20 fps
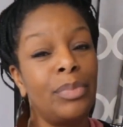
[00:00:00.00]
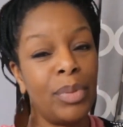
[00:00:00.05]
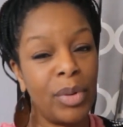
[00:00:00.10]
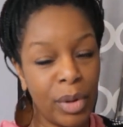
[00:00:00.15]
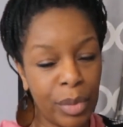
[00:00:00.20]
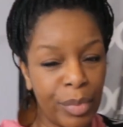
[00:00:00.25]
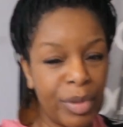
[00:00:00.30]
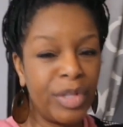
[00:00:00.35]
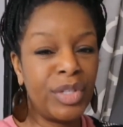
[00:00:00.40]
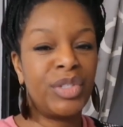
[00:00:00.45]
to
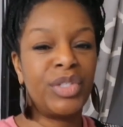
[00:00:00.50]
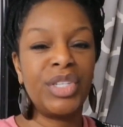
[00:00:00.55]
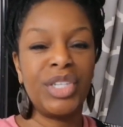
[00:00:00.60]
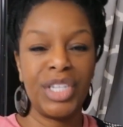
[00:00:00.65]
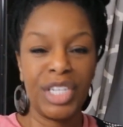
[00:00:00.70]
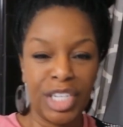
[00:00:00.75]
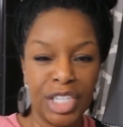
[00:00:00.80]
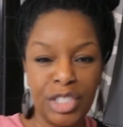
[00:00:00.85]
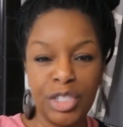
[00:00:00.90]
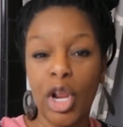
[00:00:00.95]
put them in
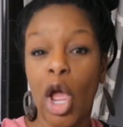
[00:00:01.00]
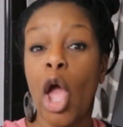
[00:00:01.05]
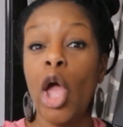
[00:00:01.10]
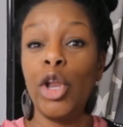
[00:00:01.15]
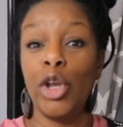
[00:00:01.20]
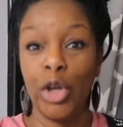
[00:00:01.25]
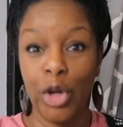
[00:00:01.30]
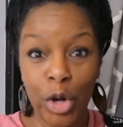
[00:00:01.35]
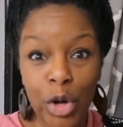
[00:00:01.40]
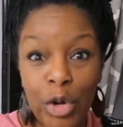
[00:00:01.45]
Sydni's
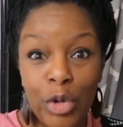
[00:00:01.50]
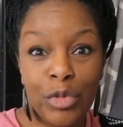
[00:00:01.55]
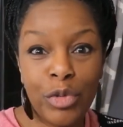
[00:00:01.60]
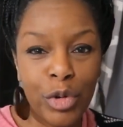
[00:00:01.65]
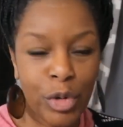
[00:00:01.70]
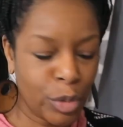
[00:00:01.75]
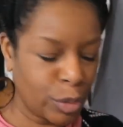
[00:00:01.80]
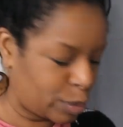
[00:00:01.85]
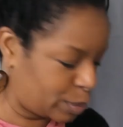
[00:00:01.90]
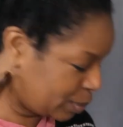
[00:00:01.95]
new
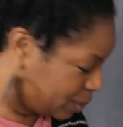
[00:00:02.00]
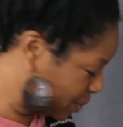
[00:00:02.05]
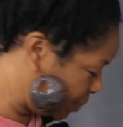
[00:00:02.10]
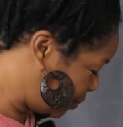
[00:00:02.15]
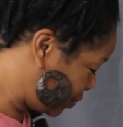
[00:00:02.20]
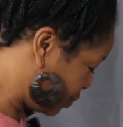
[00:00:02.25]
room.